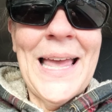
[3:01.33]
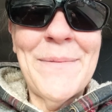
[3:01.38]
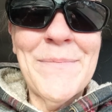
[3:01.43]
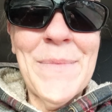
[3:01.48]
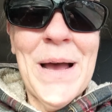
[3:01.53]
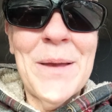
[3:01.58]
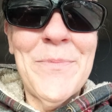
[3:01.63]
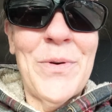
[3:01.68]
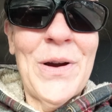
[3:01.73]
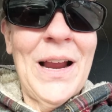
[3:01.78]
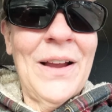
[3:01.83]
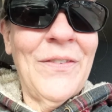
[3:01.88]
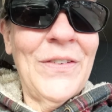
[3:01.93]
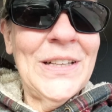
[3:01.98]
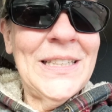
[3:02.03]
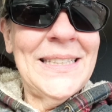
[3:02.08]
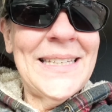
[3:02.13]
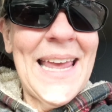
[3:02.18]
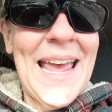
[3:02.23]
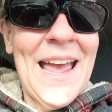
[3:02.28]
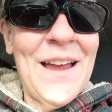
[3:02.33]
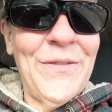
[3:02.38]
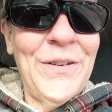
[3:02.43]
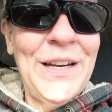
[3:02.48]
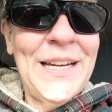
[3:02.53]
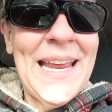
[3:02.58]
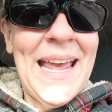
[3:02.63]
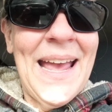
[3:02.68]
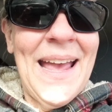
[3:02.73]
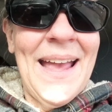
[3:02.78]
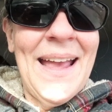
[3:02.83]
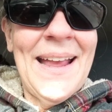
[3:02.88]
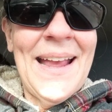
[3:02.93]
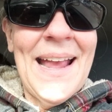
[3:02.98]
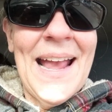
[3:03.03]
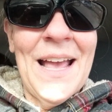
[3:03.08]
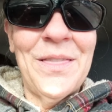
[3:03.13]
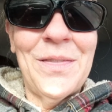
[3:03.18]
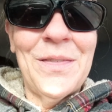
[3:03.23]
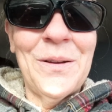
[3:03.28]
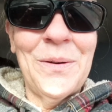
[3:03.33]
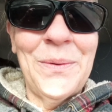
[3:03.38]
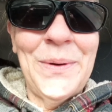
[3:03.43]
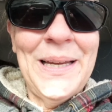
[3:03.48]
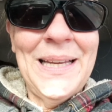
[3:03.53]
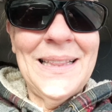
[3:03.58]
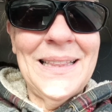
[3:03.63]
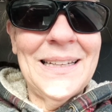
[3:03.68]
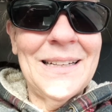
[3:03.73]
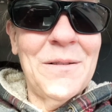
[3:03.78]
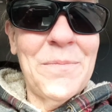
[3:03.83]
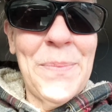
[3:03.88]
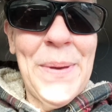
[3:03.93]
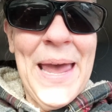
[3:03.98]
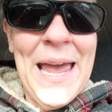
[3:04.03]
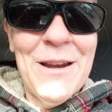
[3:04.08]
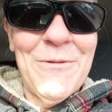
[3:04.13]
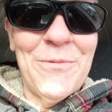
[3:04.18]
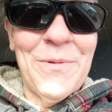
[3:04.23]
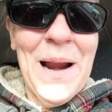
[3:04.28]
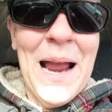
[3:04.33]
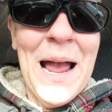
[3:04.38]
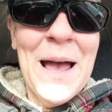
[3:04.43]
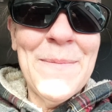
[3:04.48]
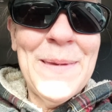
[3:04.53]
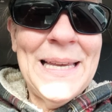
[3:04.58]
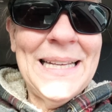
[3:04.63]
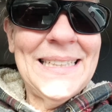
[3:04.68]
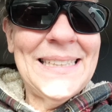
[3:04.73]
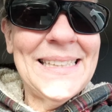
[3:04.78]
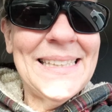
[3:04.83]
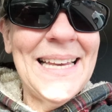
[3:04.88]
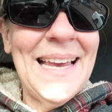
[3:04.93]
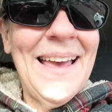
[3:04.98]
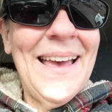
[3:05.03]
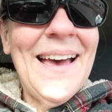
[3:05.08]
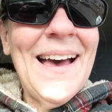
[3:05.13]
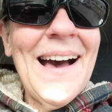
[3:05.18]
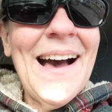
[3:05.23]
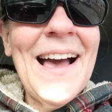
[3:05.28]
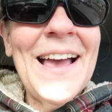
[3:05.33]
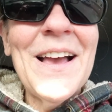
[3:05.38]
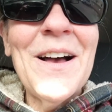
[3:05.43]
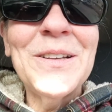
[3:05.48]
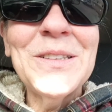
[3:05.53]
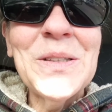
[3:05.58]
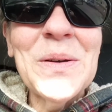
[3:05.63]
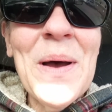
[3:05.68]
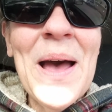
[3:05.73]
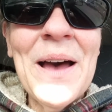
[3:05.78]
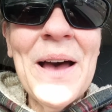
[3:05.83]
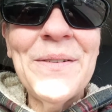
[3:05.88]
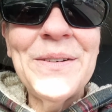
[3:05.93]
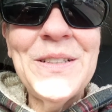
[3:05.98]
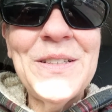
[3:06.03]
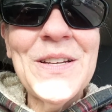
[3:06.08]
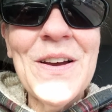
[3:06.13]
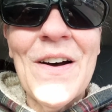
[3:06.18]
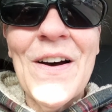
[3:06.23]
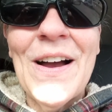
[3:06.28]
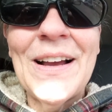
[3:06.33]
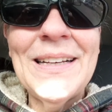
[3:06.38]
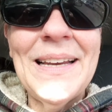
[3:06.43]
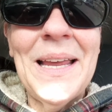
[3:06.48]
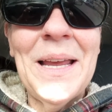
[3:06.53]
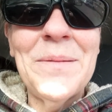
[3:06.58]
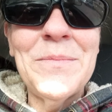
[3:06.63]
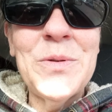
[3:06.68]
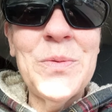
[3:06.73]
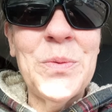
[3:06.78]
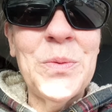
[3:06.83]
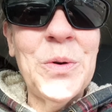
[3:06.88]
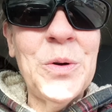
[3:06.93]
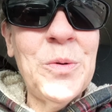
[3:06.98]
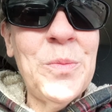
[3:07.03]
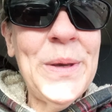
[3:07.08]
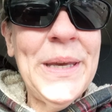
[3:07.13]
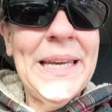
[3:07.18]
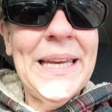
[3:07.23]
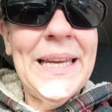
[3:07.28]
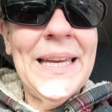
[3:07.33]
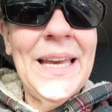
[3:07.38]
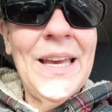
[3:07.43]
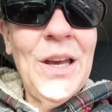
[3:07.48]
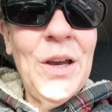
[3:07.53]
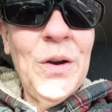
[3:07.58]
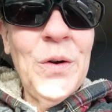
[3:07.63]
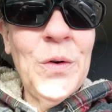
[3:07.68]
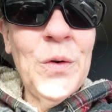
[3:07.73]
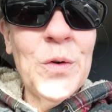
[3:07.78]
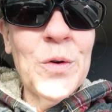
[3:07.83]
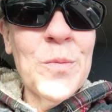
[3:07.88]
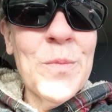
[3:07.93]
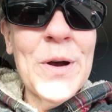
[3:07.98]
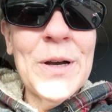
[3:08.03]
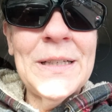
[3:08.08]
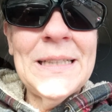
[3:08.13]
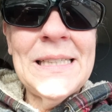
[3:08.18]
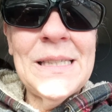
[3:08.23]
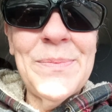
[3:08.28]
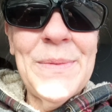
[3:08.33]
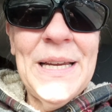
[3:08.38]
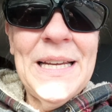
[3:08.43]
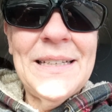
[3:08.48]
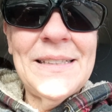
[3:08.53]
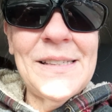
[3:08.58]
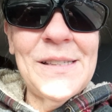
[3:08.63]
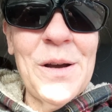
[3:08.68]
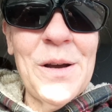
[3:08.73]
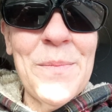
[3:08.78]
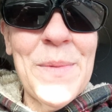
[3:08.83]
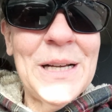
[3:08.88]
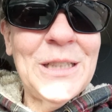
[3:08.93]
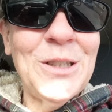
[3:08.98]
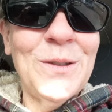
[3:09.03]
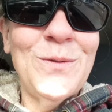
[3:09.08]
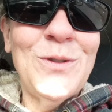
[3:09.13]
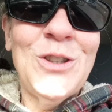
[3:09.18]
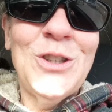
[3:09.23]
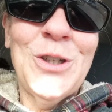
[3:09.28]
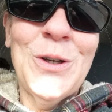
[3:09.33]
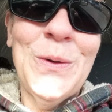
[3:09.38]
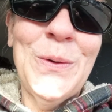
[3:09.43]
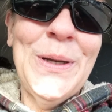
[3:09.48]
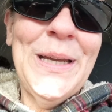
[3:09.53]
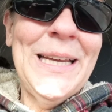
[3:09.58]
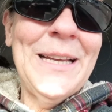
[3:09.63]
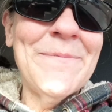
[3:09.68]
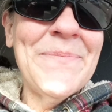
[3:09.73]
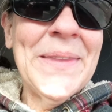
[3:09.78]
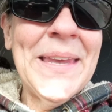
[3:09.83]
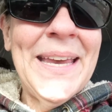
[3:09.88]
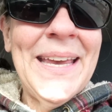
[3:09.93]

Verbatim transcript: lay my breakfast every day and three little pet rabbits. I also have a dog named Ruby who reminds me so much of Judy.